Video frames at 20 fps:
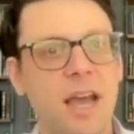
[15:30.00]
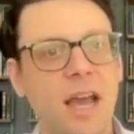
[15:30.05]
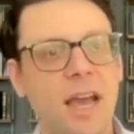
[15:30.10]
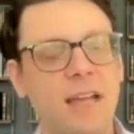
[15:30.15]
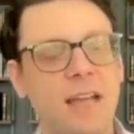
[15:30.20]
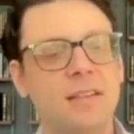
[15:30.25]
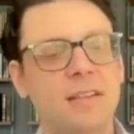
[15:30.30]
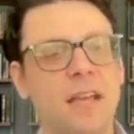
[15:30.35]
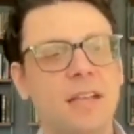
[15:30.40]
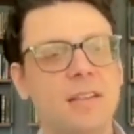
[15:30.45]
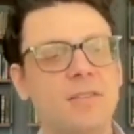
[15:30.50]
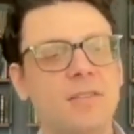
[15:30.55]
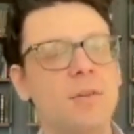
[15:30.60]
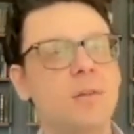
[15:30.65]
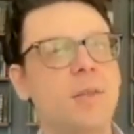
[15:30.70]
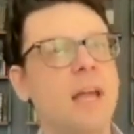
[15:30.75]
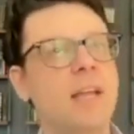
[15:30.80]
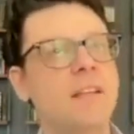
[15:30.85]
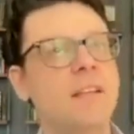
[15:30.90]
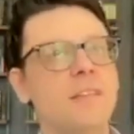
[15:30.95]
And so
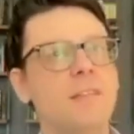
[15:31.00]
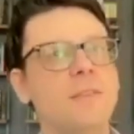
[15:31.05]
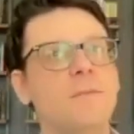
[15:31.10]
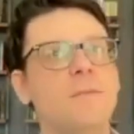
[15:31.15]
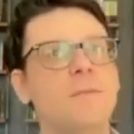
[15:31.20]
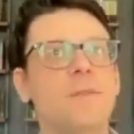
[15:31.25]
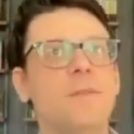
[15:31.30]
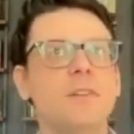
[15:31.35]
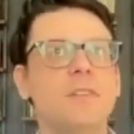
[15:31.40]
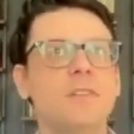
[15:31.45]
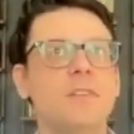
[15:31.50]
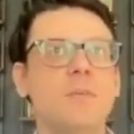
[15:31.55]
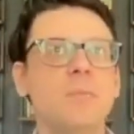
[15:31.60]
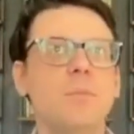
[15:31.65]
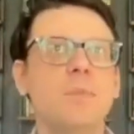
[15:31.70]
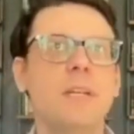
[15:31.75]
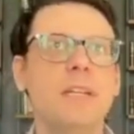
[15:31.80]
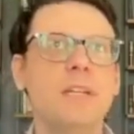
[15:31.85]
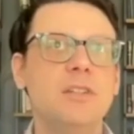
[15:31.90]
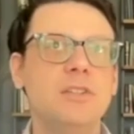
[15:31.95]
that's the first
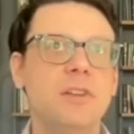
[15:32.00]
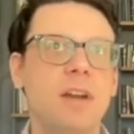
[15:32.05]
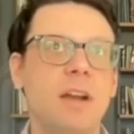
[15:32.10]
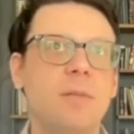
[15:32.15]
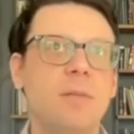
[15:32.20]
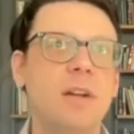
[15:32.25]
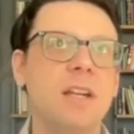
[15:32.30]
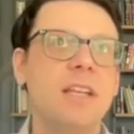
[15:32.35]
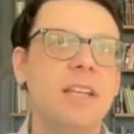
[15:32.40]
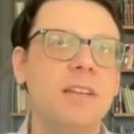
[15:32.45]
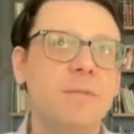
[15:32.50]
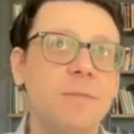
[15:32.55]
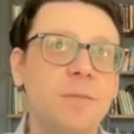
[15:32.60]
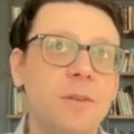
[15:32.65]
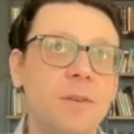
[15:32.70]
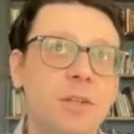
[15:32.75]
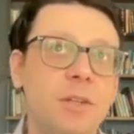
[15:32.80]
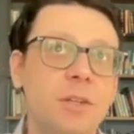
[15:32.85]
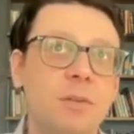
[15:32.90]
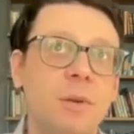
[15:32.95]
picture I want to give
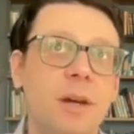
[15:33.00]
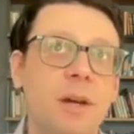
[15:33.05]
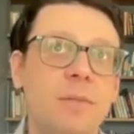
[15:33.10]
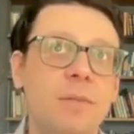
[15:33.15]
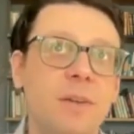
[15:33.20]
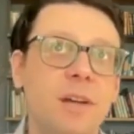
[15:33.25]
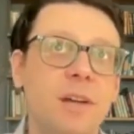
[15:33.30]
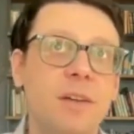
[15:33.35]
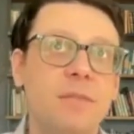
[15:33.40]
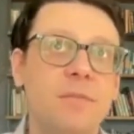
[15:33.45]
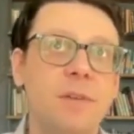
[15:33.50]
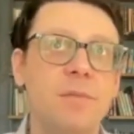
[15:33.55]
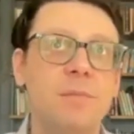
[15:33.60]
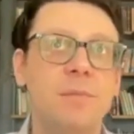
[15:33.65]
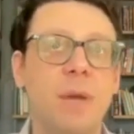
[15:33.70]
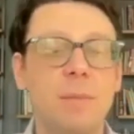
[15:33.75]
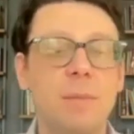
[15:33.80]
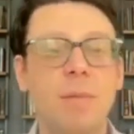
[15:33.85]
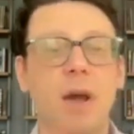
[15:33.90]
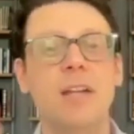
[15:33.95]
for you of a
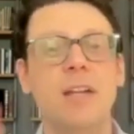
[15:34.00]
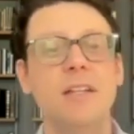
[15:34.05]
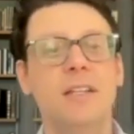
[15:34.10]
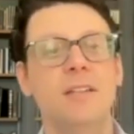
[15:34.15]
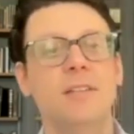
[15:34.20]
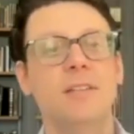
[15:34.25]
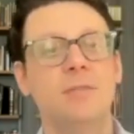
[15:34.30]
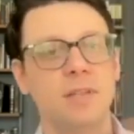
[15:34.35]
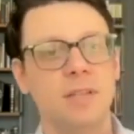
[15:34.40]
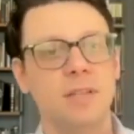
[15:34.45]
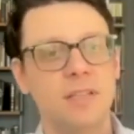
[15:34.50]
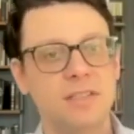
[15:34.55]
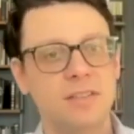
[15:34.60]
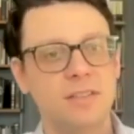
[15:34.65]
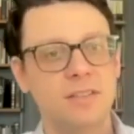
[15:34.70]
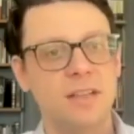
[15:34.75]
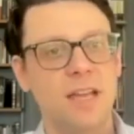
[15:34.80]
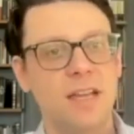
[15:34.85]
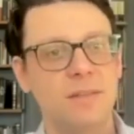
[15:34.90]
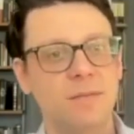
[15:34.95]
Maimonides
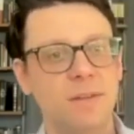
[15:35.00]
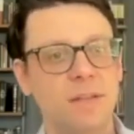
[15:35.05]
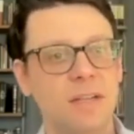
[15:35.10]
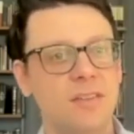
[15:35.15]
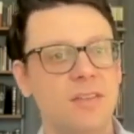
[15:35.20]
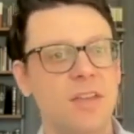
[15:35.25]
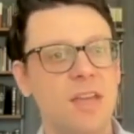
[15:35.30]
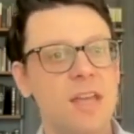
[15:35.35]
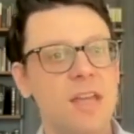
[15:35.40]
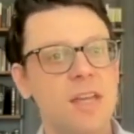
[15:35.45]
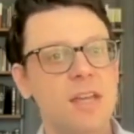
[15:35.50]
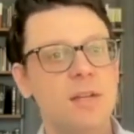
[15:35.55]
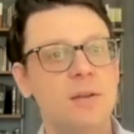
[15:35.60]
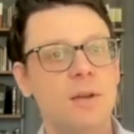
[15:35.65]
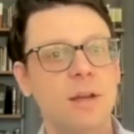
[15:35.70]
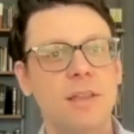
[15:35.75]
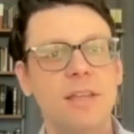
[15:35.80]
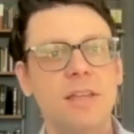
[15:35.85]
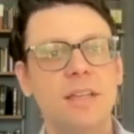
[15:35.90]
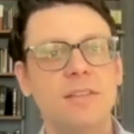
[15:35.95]
religious life. And it's,
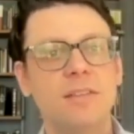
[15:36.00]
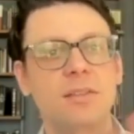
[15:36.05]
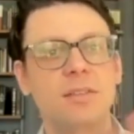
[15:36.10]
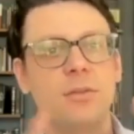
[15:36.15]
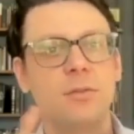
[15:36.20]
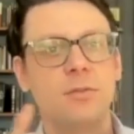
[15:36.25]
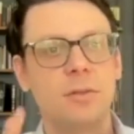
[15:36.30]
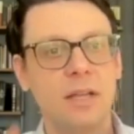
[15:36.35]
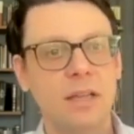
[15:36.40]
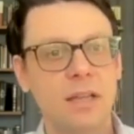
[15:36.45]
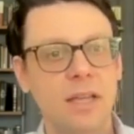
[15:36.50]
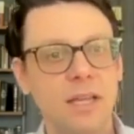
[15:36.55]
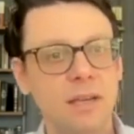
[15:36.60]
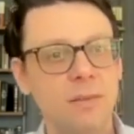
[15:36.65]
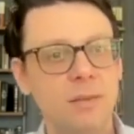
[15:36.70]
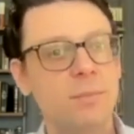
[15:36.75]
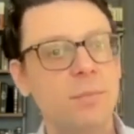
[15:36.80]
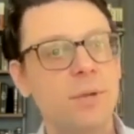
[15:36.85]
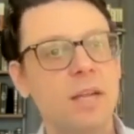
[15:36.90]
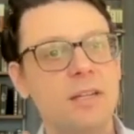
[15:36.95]
I think it's
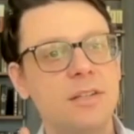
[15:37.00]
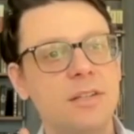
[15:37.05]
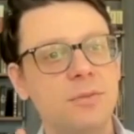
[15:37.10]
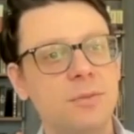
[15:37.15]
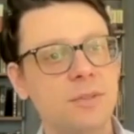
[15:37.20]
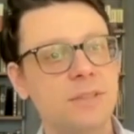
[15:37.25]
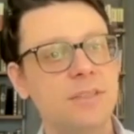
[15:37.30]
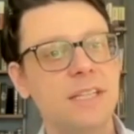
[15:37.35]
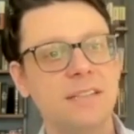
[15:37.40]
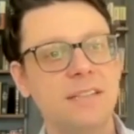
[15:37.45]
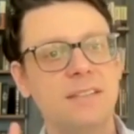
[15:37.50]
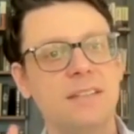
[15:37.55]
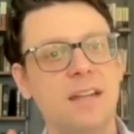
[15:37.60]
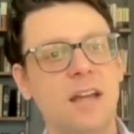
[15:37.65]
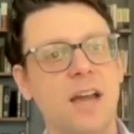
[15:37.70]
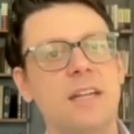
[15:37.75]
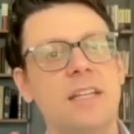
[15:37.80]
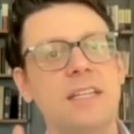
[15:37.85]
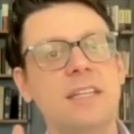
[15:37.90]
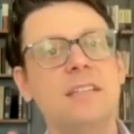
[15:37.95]
thrilling, but I just want to say it's
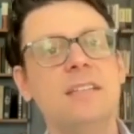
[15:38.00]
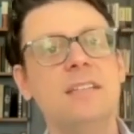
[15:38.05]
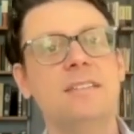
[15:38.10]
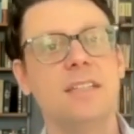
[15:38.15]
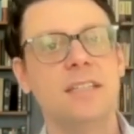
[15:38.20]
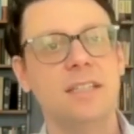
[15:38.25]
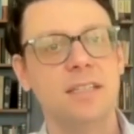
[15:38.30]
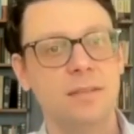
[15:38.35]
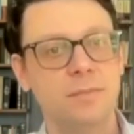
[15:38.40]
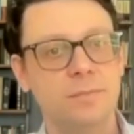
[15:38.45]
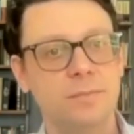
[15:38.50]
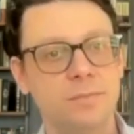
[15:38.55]
not easy,